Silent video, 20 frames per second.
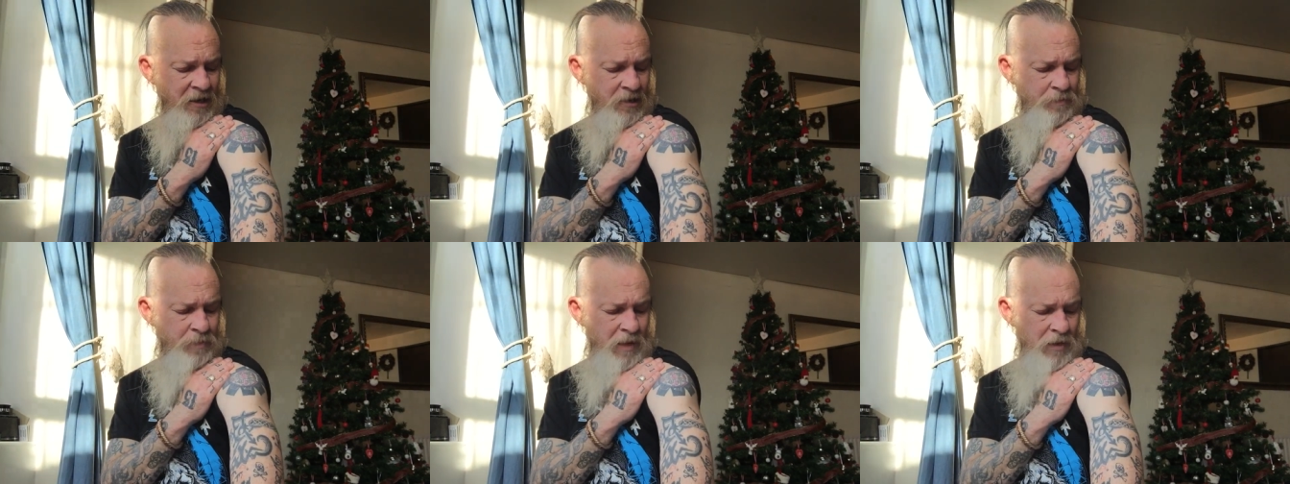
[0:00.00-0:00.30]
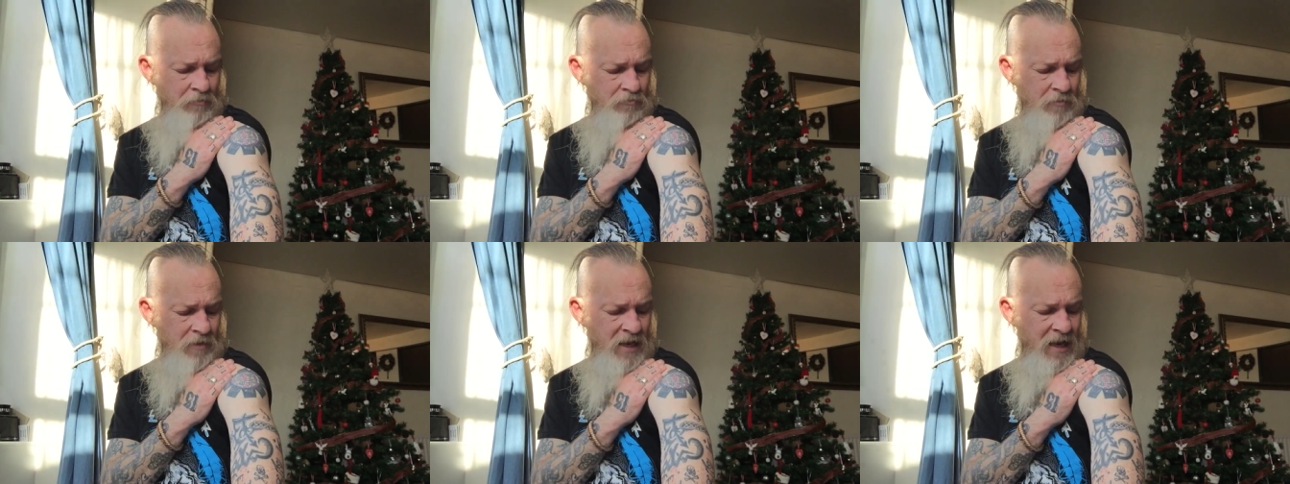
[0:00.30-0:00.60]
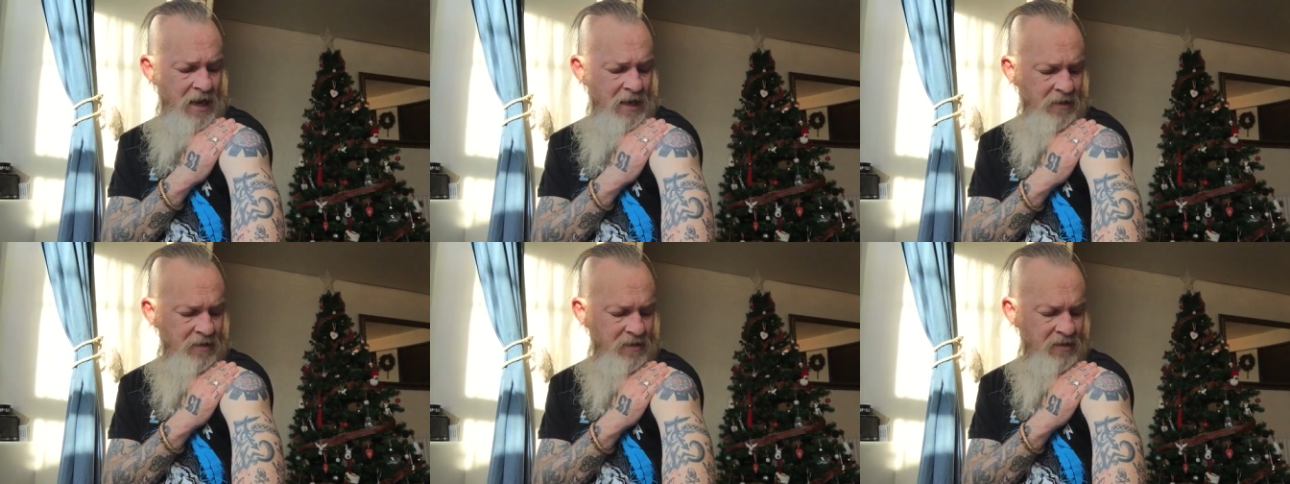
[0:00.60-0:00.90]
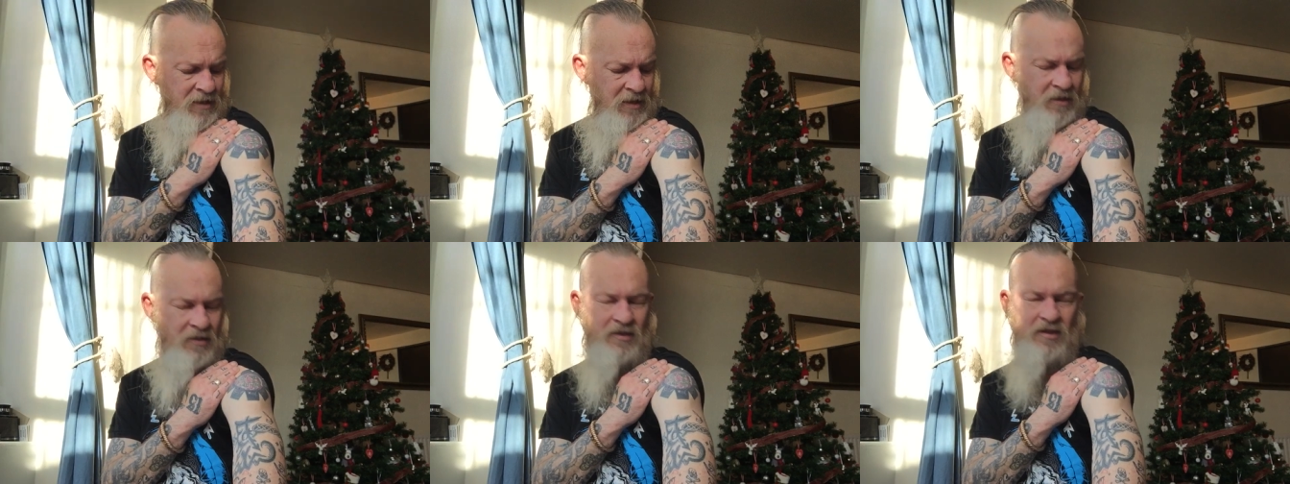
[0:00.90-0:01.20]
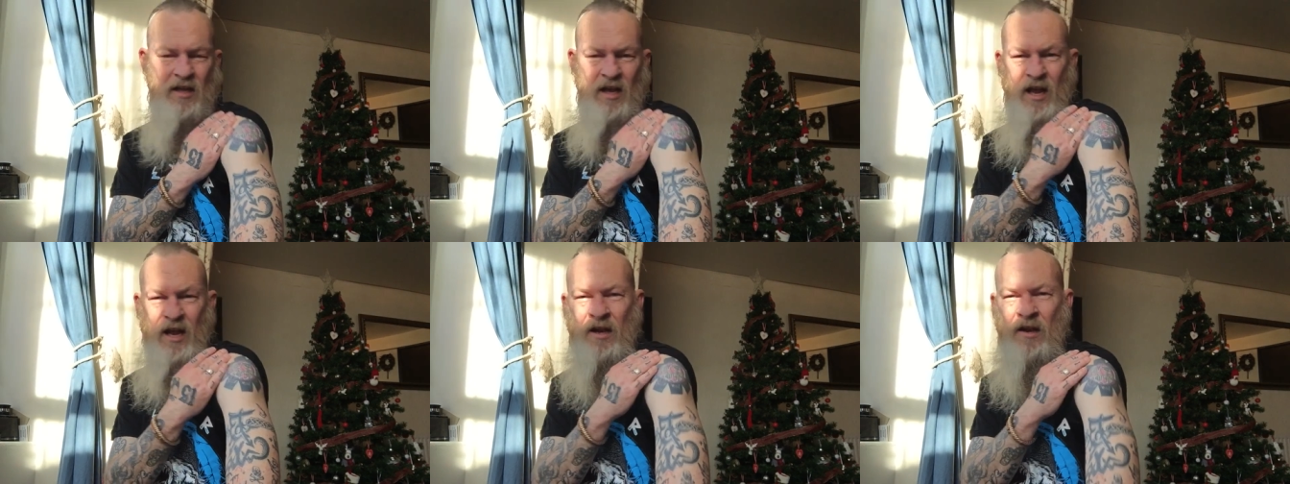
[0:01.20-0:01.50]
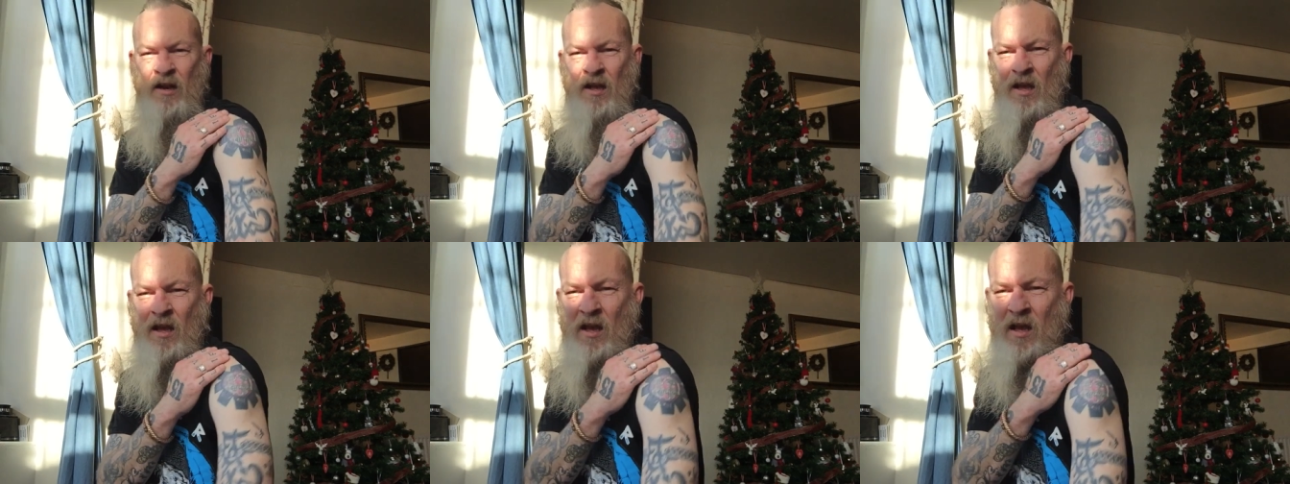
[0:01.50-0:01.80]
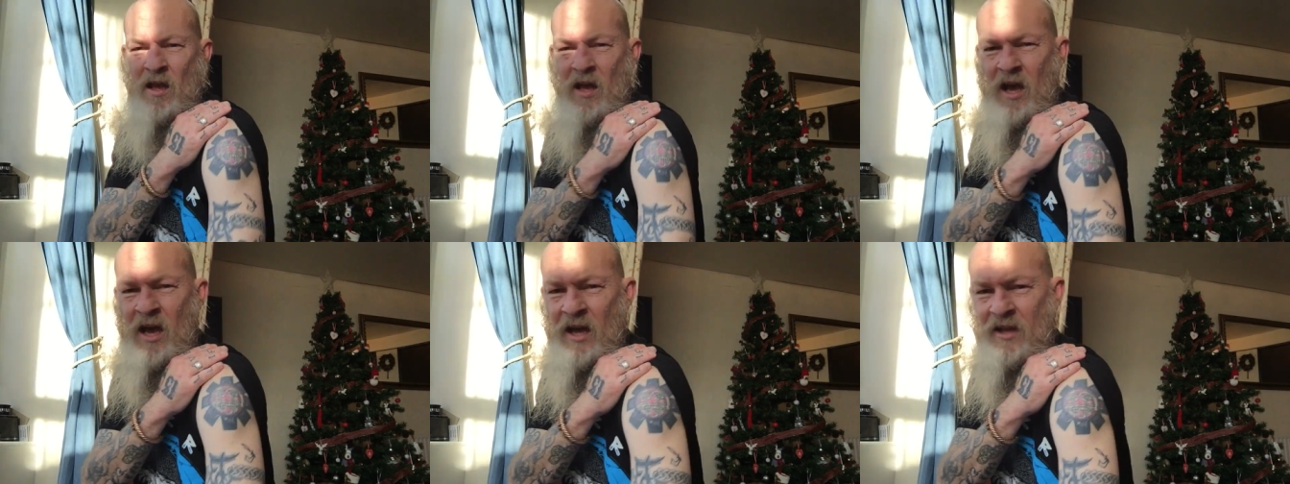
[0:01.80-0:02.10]
It's been re-inked since then
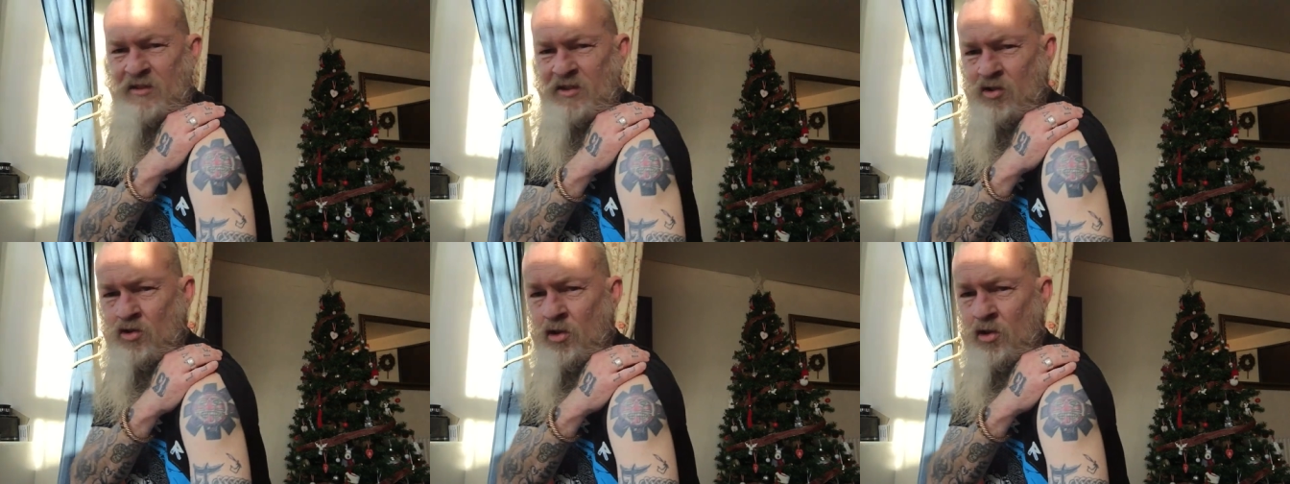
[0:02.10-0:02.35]
to